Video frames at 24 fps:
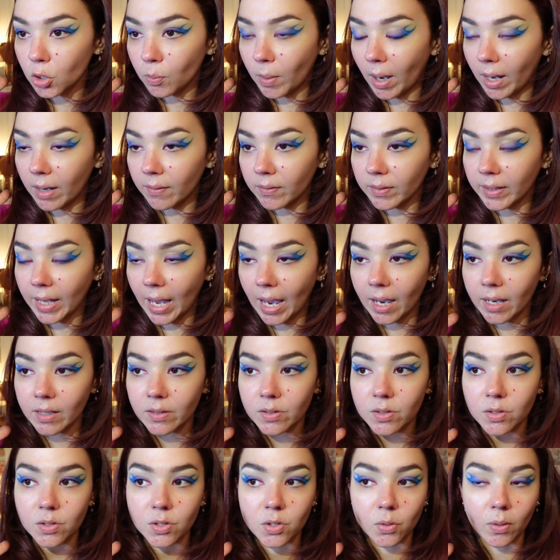bad of a
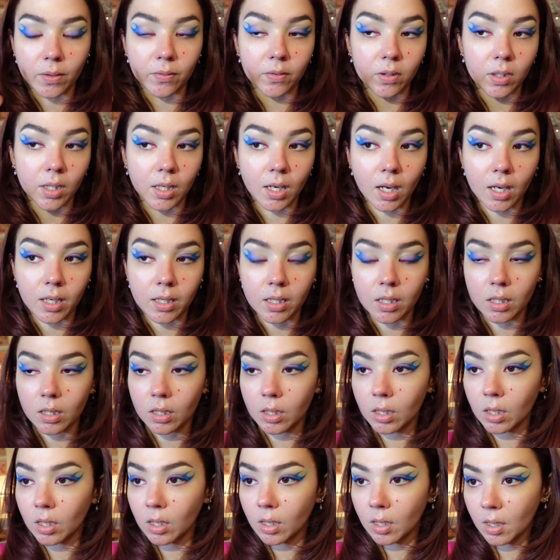cast, so I feel like I
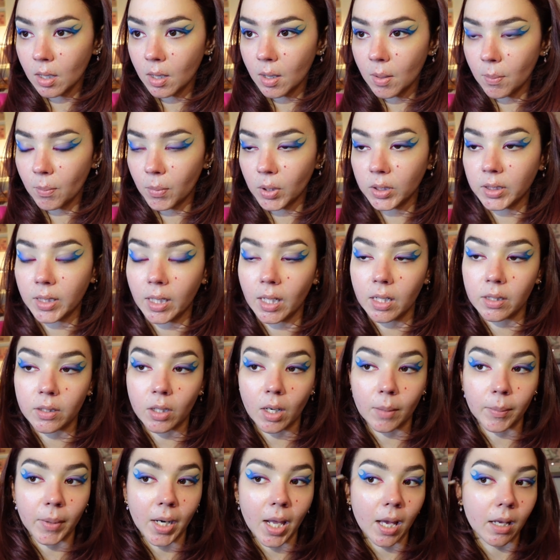can put that in there.
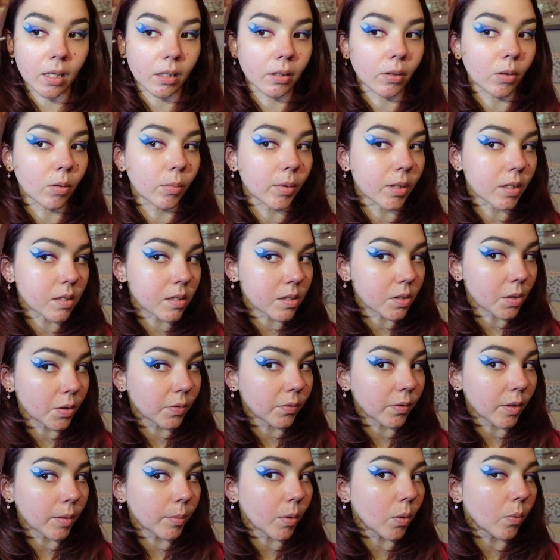I'm gonna add a little bit of
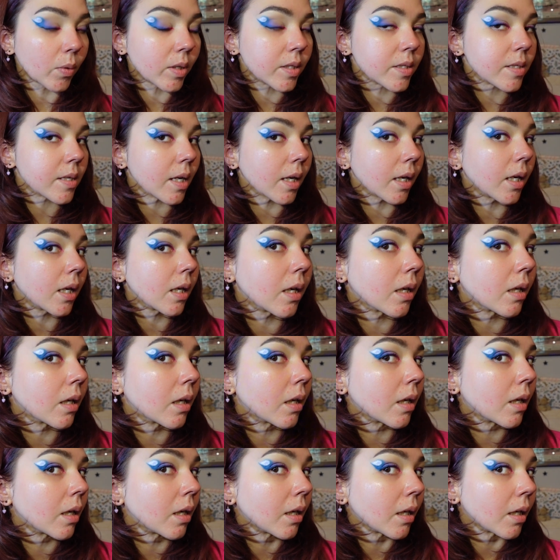silver, but once I
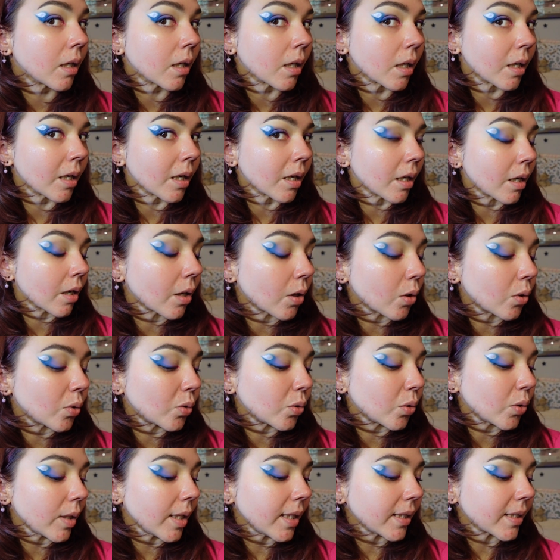
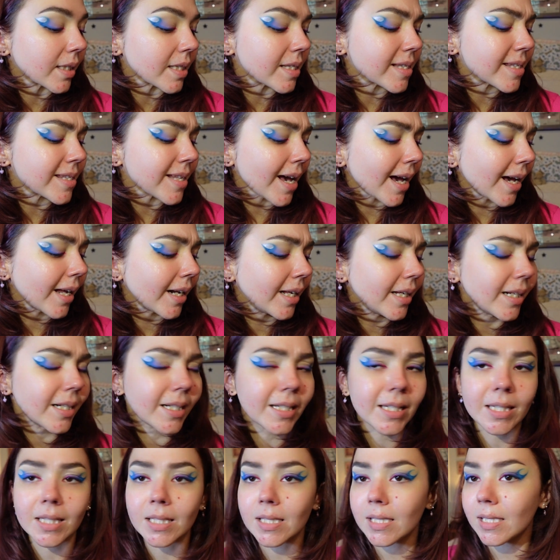hit the side, hit it
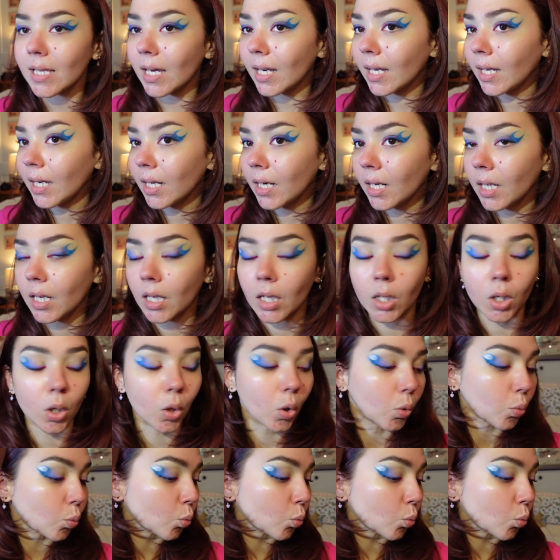to the side, I